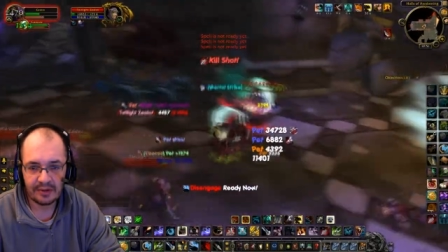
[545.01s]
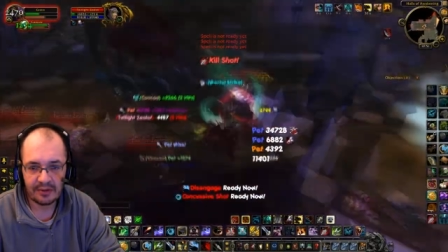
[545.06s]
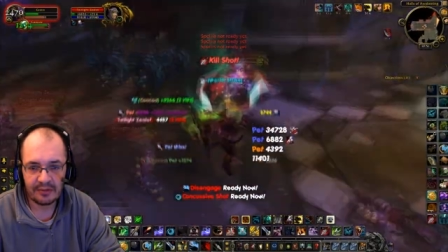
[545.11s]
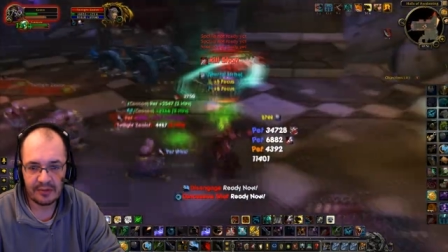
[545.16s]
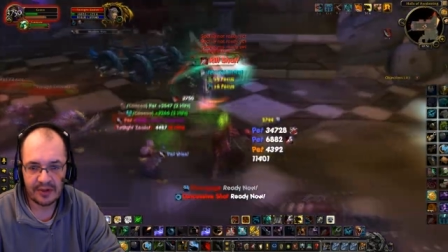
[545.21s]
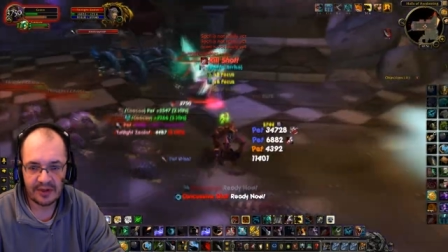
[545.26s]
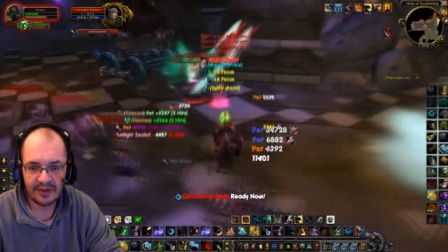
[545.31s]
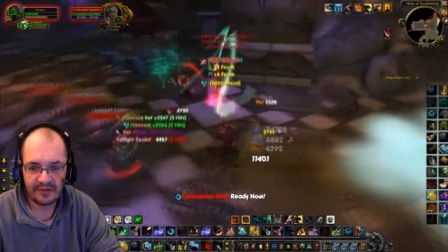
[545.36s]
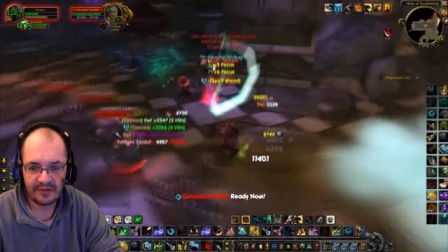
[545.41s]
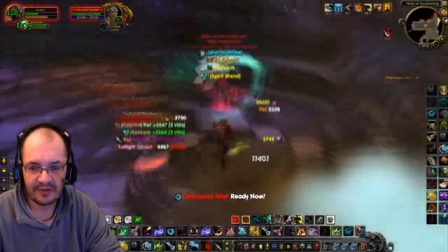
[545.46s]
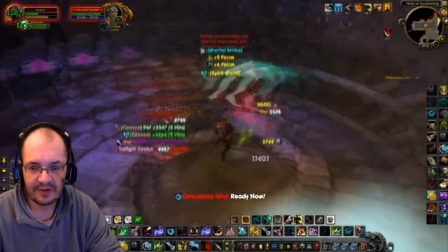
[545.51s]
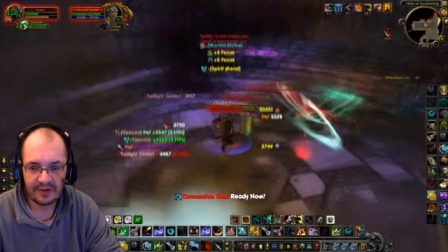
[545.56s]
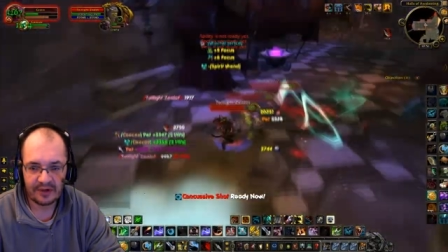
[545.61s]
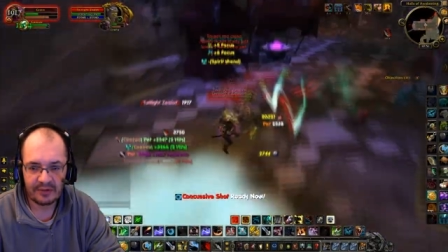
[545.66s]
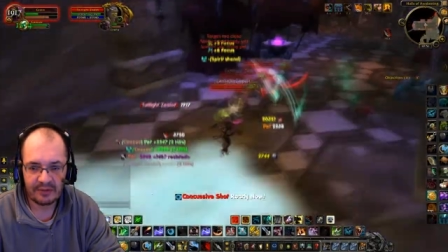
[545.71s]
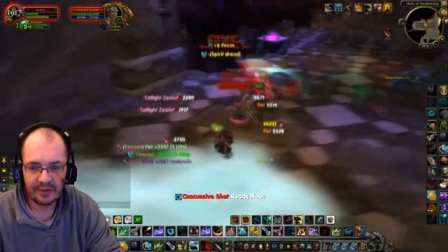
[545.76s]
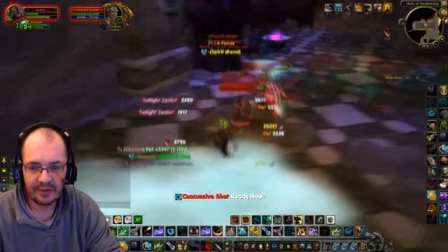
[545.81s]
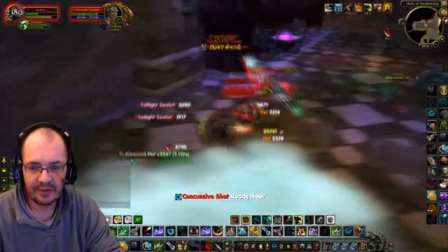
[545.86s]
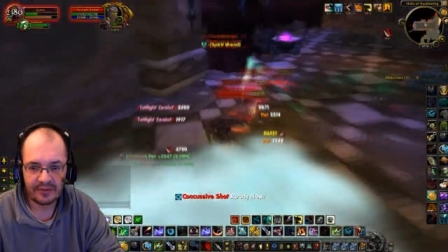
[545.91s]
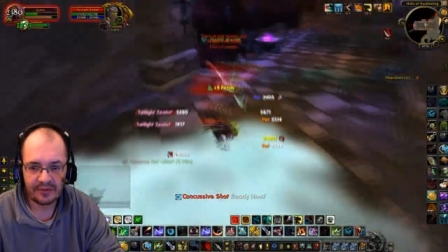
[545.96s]
Okay, got myself
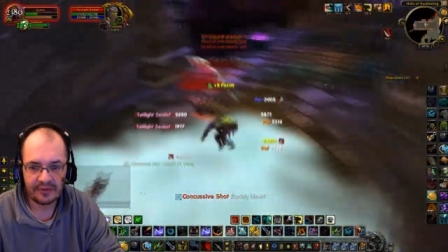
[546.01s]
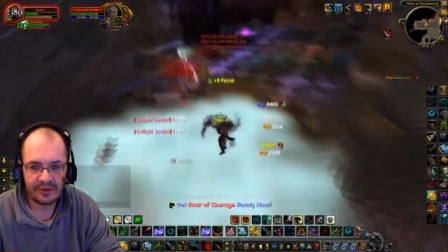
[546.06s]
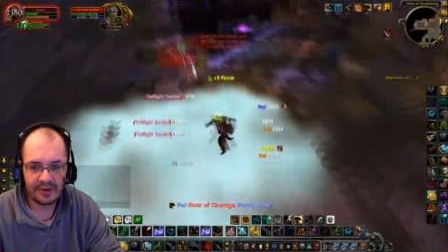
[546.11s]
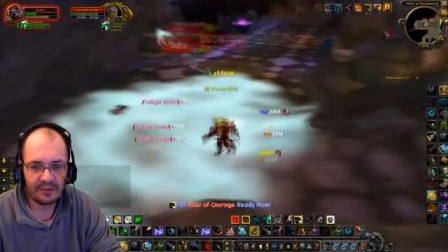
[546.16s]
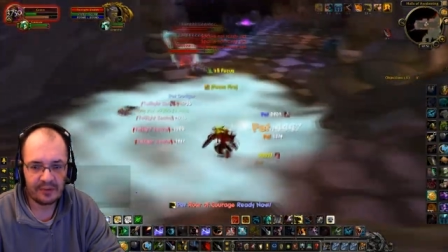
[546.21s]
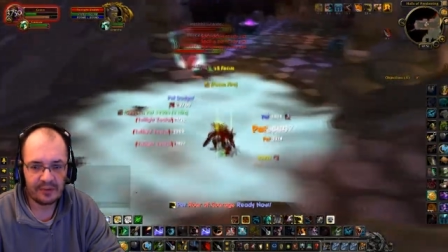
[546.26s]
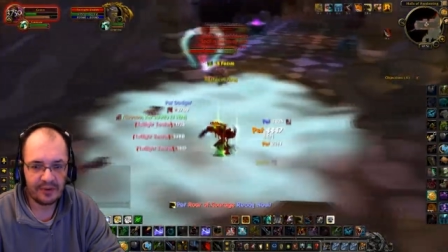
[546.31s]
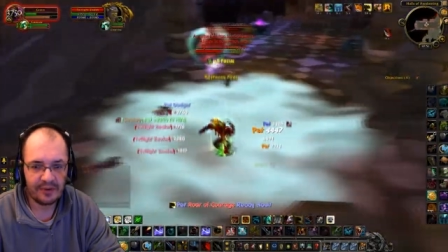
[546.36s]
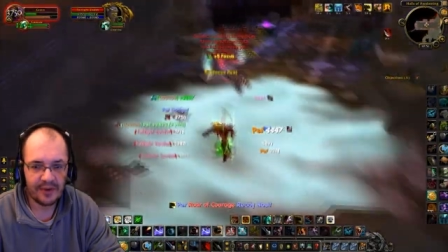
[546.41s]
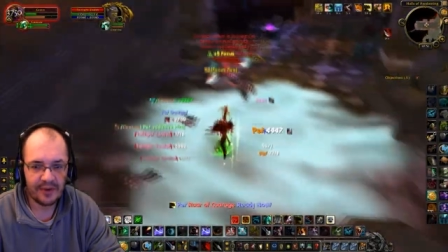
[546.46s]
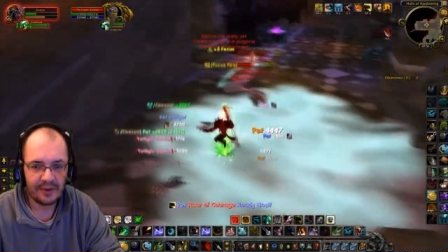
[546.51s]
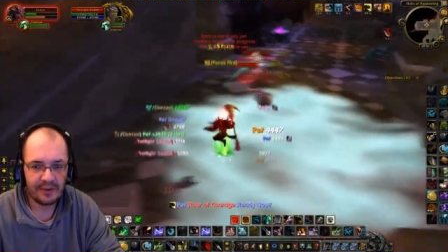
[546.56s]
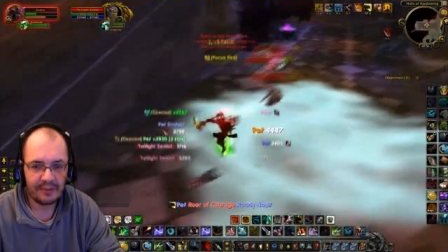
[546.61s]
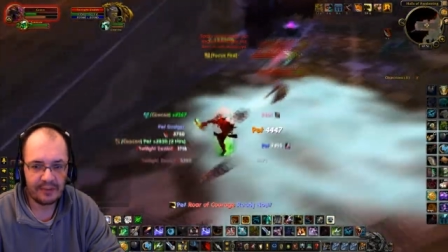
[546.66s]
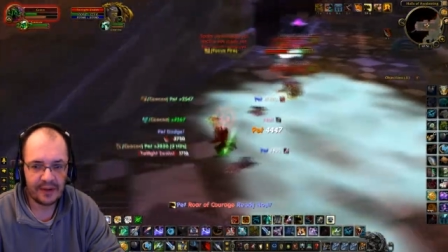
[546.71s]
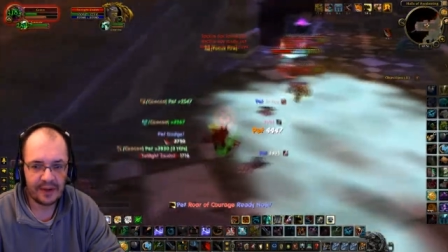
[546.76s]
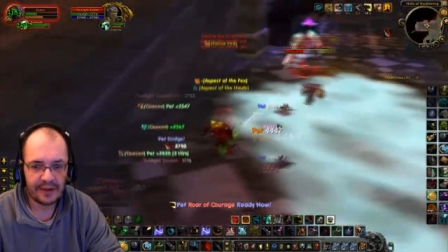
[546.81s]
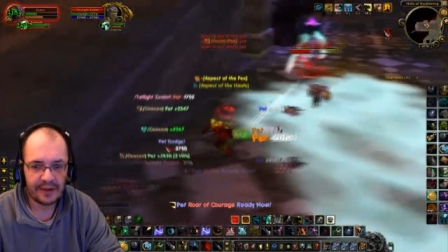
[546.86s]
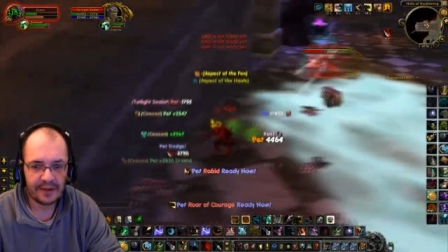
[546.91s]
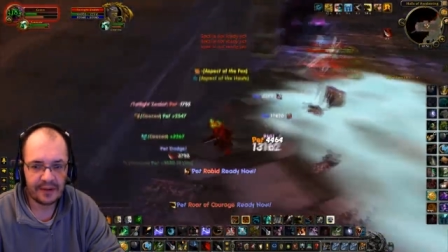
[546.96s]
in a little bit of trouble
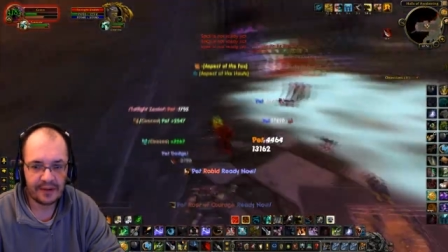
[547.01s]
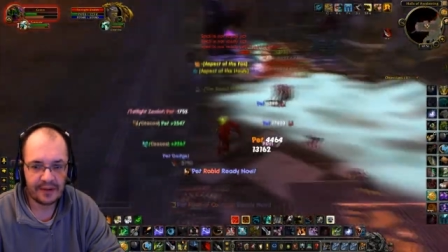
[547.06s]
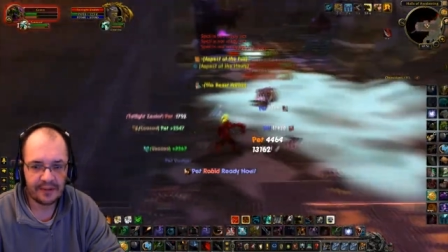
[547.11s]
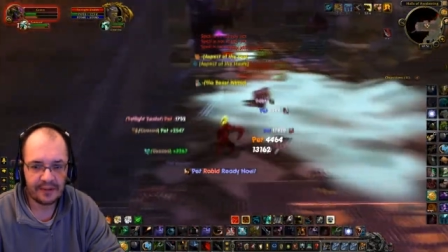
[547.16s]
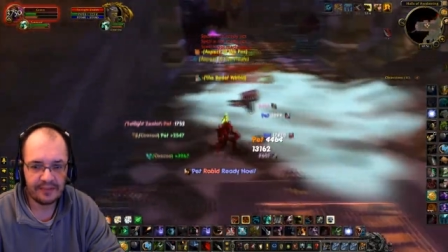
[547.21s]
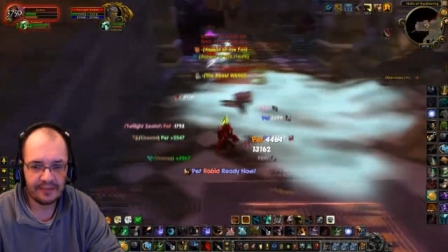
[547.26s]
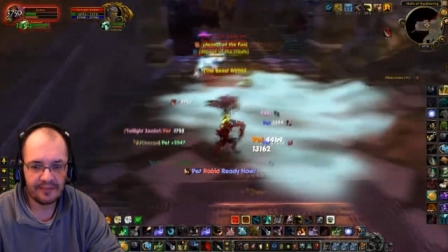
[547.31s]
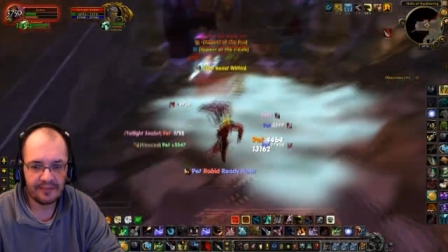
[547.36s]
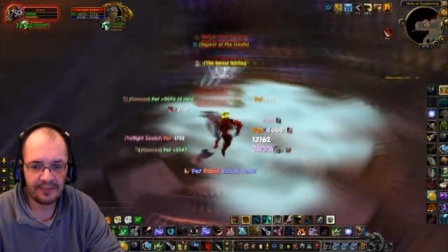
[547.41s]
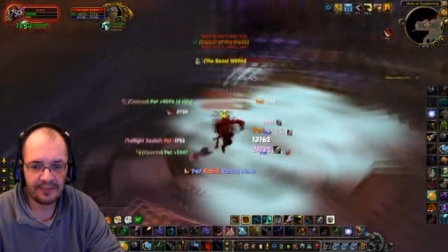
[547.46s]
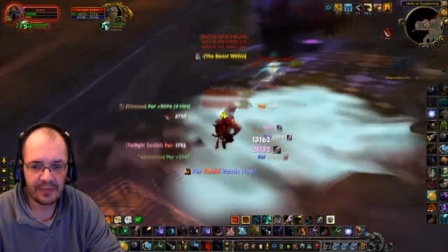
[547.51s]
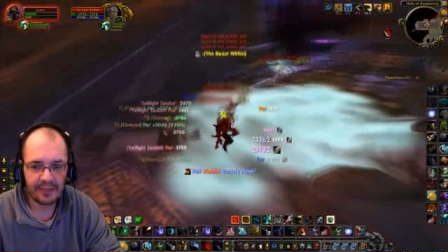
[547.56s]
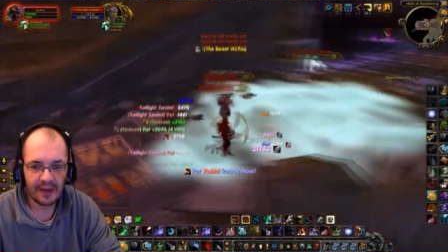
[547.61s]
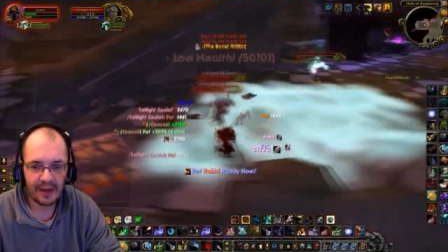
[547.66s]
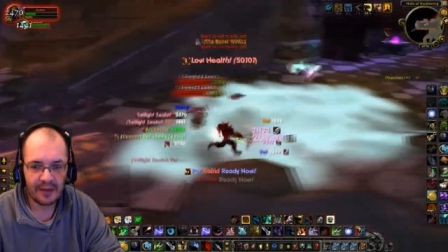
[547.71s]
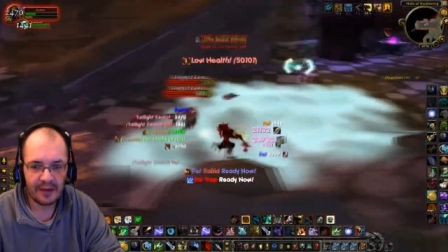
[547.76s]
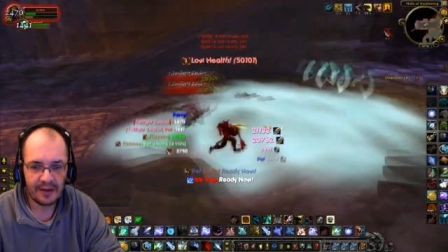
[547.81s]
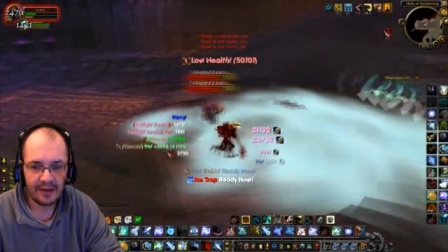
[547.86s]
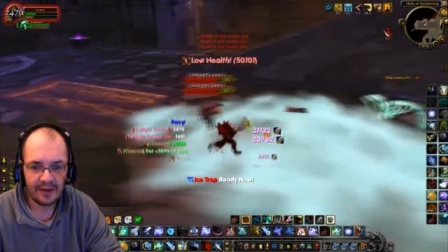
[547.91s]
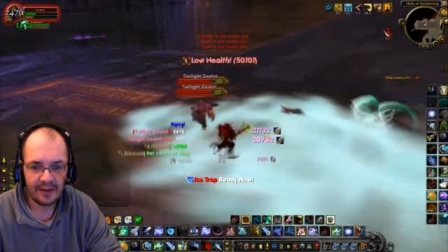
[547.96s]
there, but
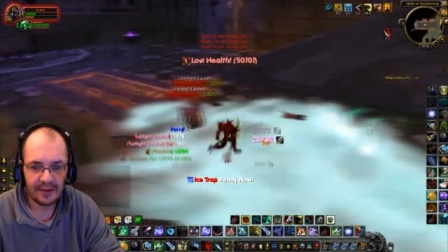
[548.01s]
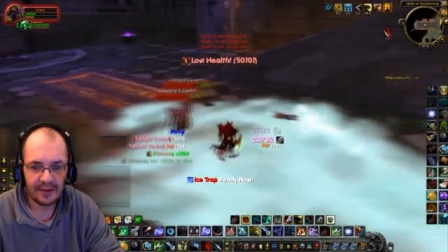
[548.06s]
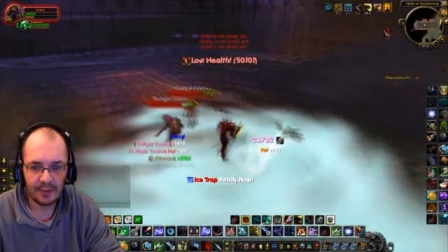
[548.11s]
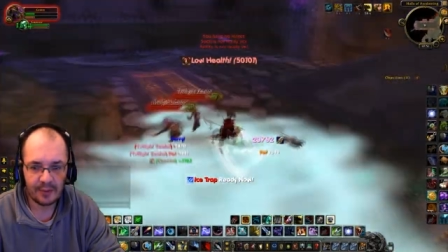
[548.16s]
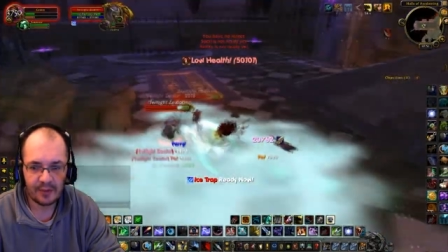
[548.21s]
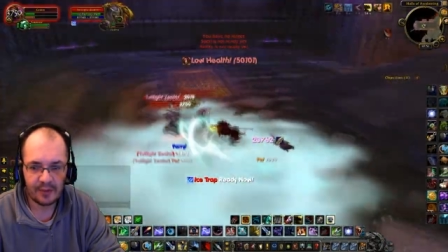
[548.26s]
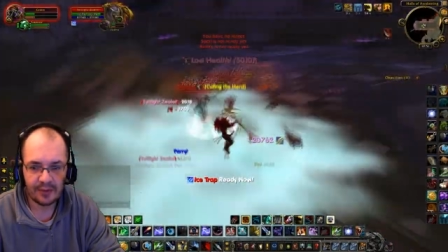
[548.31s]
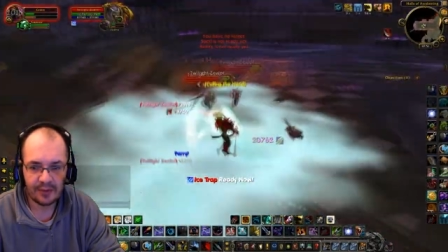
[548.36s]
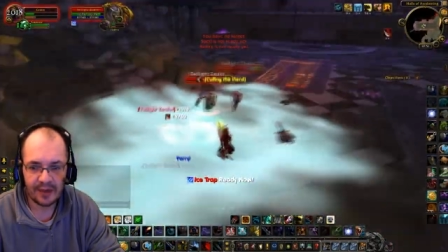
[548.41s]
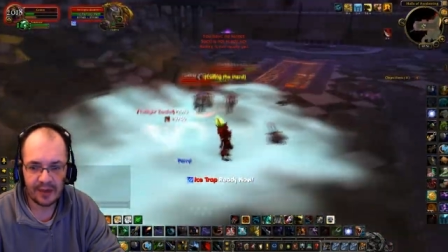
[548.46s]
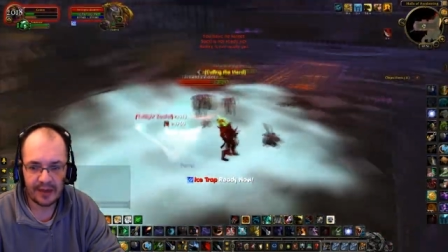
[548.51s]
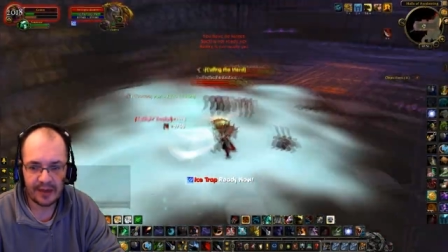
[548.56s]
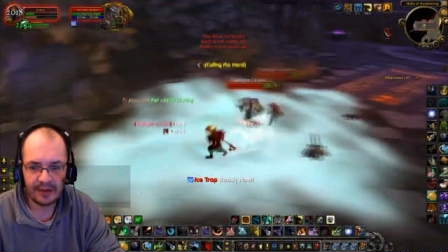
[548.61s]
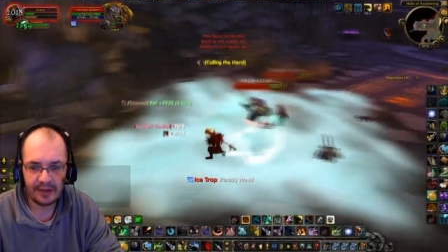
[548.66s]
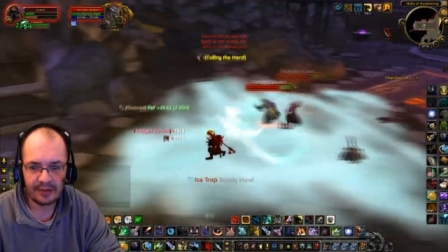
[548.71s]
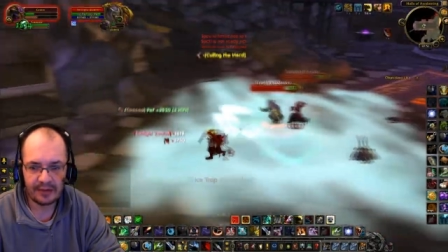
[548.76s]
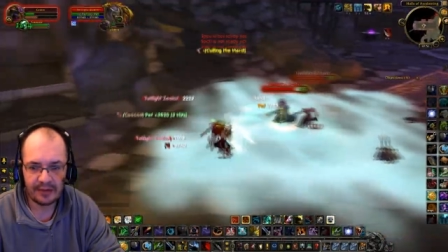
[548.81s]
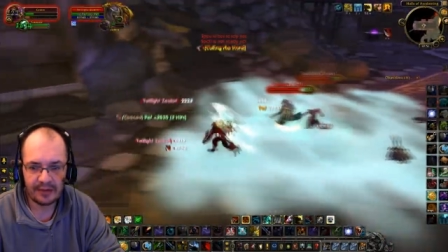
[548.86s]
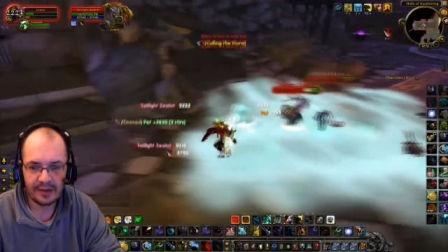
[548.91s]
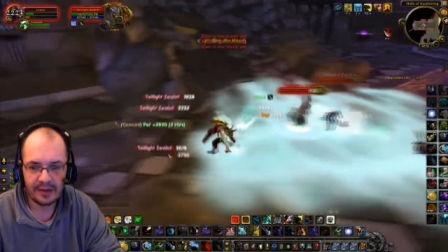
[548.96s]
nothing that we couldn't
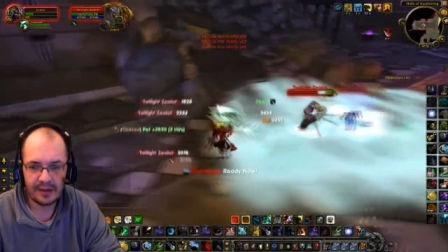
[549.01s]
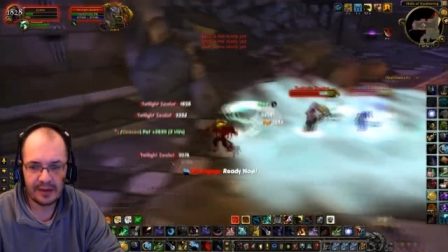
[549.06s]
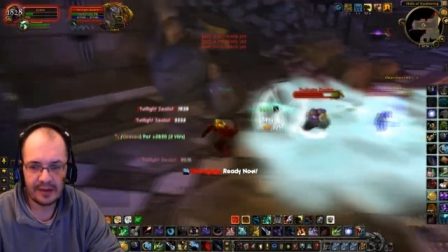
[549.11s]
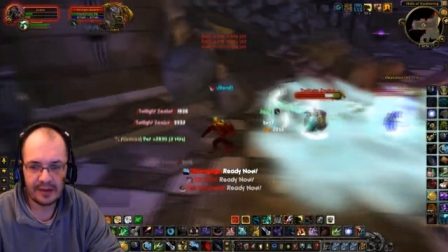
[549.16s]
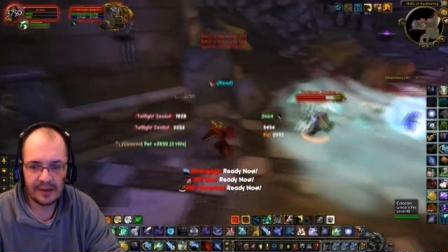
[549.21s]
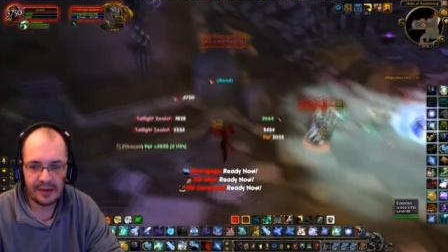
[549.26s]
handle.